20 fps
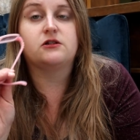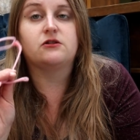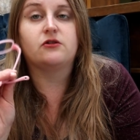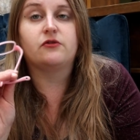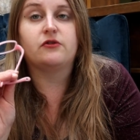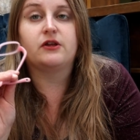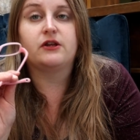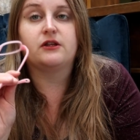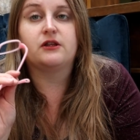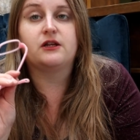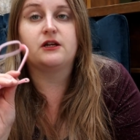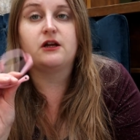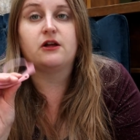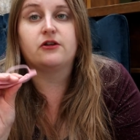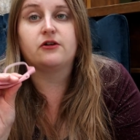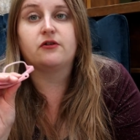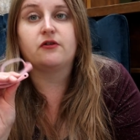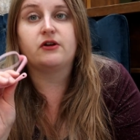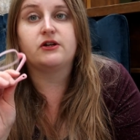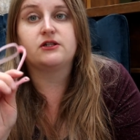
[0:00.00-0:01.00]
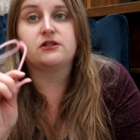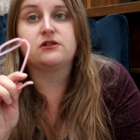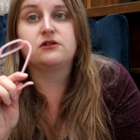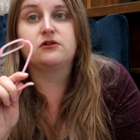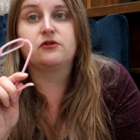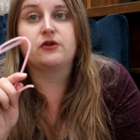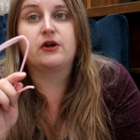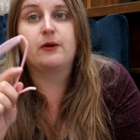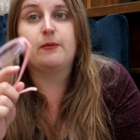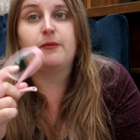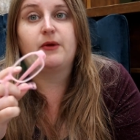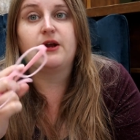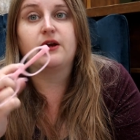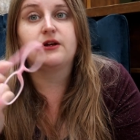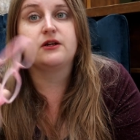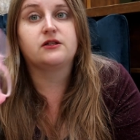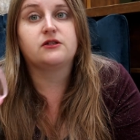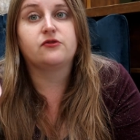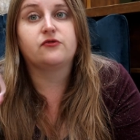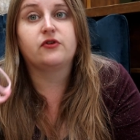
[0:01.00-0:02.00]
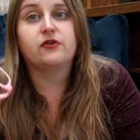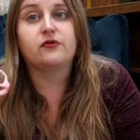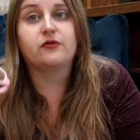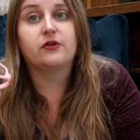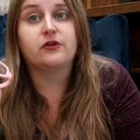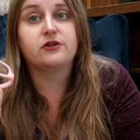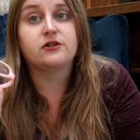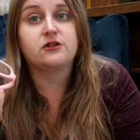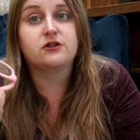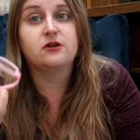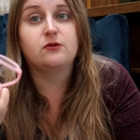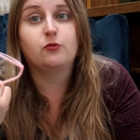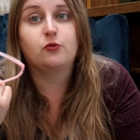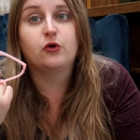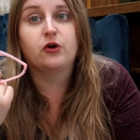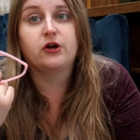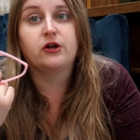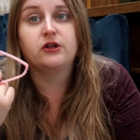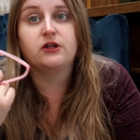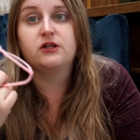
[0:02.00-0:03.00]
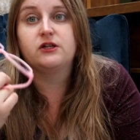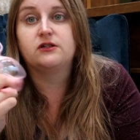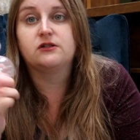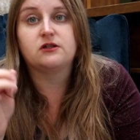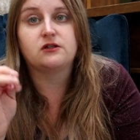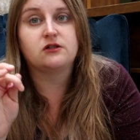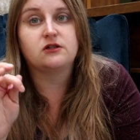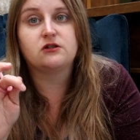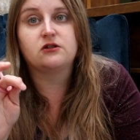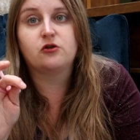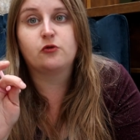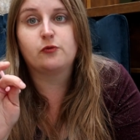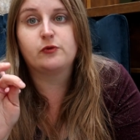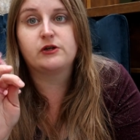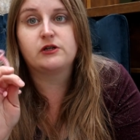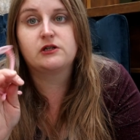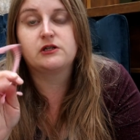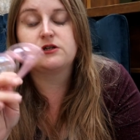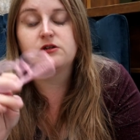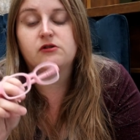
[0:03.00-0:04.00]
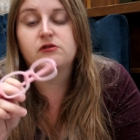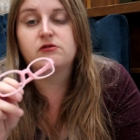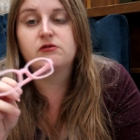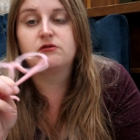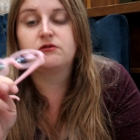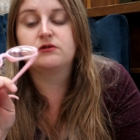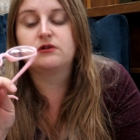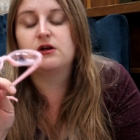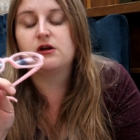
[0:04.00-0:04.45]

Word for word: so that the other glasses don't get bent because if I fall asleep wearing these it's no big deal.